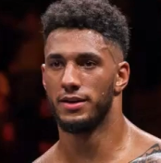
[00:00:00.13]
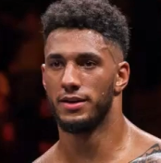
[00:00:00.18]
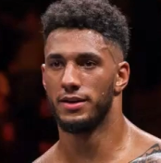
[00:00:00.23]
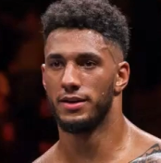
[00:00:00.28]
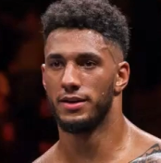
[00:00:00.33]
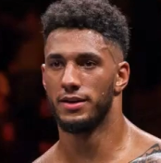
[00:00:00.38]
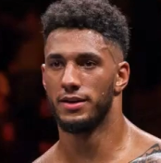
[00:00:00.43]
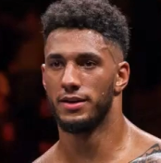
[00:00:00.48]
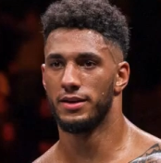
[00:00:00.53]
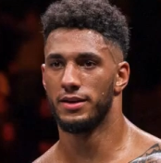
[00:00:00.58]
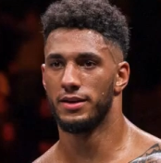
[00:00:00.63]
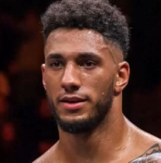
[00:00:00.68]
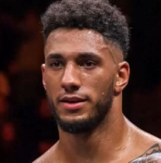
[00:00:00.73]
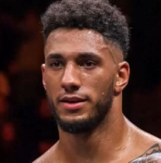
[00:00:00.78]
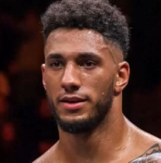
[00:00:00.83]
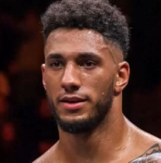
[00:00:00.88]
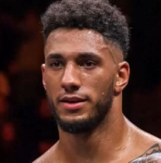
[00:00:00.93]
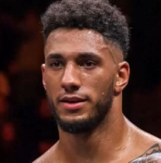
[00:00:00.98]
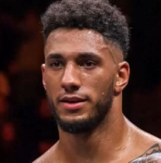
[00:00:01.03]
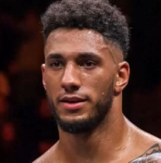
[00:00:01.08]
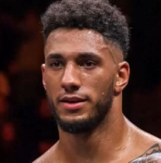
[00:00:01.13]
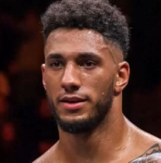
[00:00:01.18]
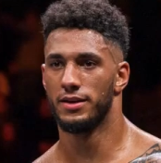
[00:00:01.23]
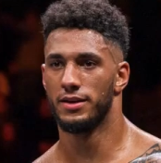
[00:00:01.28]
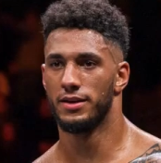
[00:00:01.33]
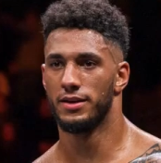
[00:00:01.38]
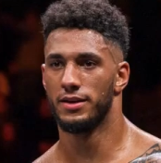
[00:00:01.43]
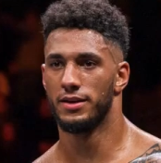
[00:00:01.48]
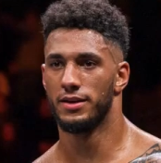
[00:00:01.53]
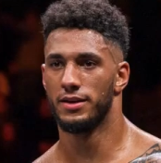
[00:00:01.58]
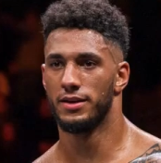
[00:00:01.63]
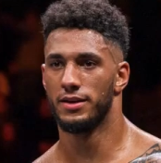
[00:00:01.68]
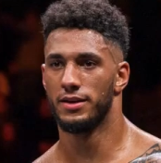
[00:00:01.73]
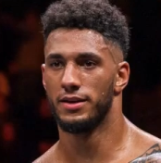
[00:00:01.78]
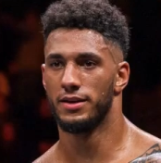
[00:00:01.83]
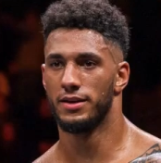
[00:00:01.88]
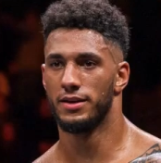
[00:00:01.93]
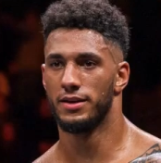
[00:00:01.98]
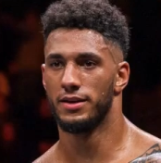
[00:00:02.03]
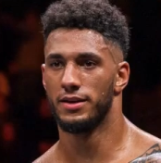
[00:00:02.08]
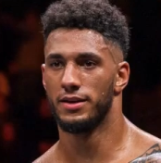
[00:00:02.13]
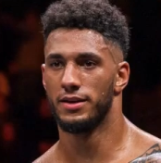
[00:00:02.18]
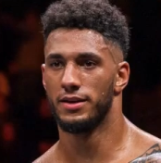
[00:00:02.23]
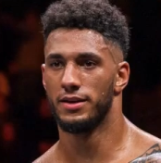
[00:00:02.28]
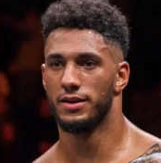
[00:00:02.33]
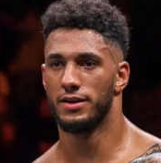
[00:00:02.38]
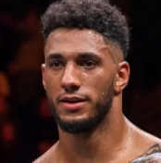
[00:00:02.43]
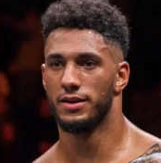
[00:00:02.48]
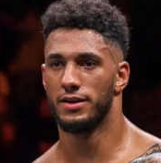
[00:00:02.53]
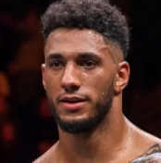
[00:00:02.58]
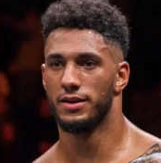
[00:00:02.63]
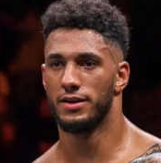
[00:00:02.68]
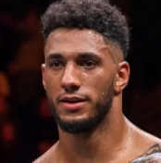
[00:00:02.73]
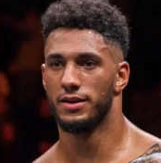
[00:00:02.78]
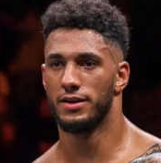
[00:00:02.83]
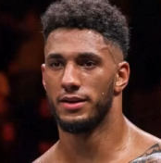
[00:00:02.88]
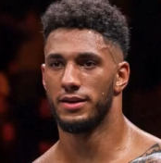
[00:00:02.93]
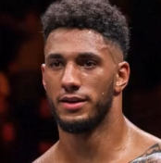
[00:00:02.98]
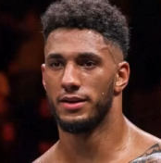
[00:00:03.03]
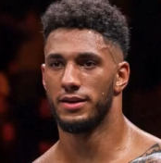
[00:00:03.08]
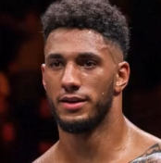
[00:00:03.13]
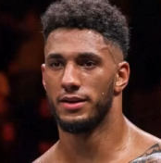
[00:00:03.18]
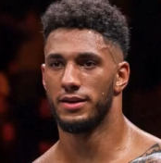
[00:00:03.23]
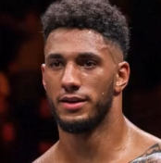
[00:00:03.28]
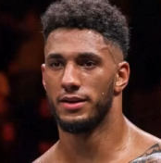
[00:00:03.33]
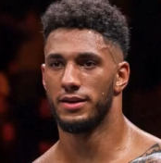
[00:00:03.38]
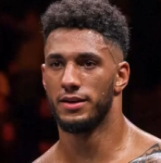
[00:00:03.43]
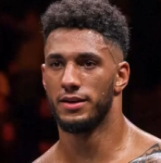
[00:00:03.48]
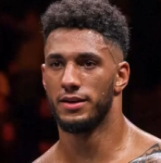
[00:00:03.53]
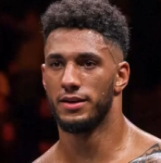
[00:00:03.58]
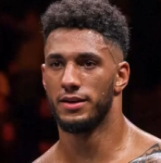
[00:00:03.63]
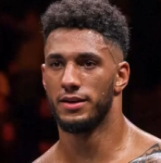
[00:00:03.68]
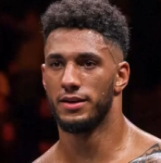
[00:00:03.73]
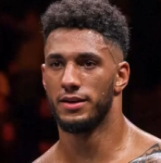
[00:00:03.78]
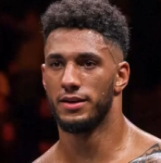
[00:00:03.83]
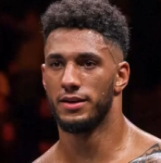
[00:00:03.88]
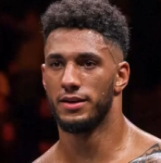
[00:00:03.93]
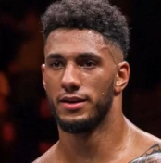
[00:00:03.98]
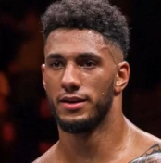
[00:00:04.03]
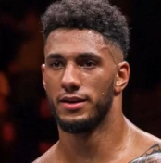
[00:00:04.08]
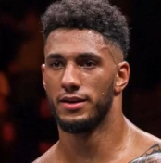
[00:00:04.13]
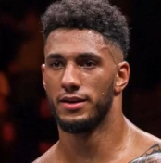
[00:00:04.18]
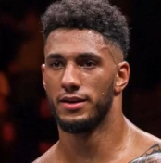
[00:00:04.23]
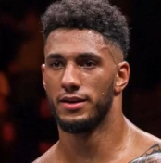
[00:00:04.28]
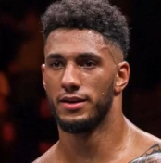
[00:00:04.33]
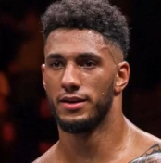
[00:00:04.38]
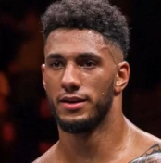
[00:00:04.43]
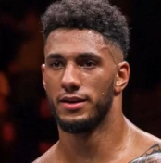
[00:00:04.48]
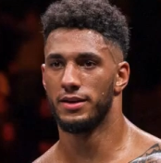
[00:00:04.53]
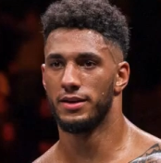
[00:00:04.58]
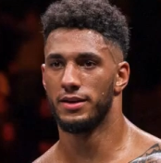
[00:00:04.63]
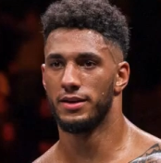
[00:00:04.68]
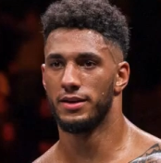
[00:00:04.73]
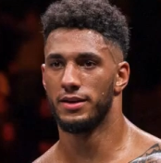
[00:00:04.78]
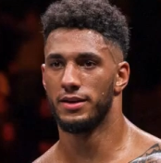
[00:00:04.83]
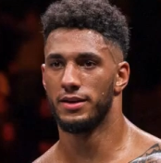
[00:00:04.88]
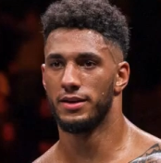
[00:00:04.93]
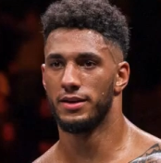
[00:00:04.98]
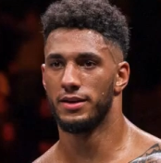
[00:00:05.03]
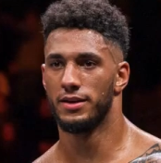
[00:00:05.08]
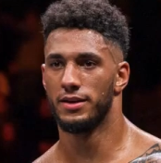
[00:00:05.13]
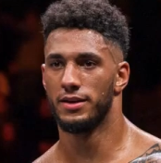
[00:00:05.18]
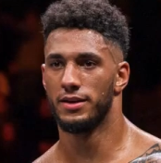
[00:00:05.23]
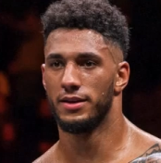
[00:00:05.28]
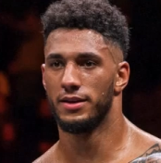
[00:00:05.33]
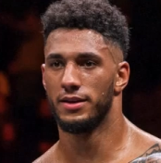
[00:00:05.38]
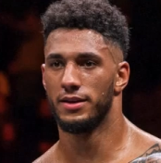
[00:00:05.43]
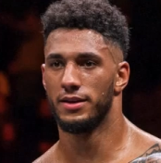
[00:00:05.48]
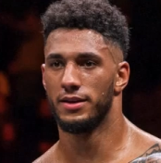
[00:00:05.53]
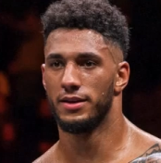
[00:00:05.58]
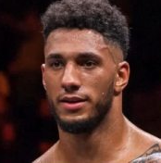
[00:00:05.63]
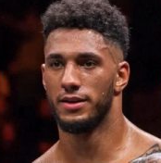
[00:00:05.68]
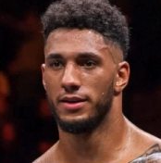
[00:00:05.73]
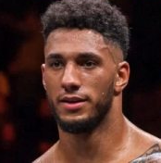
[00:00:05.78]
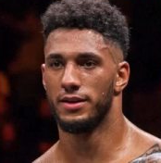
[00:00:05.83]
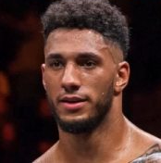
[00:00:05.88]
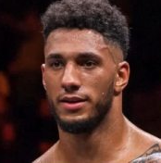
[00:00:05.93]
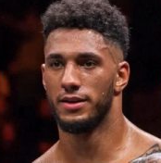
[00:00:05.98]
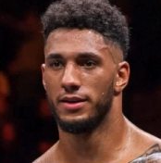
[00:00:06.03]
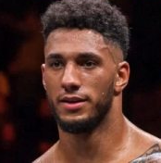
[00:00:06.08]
This is a still picture; no speech is visible.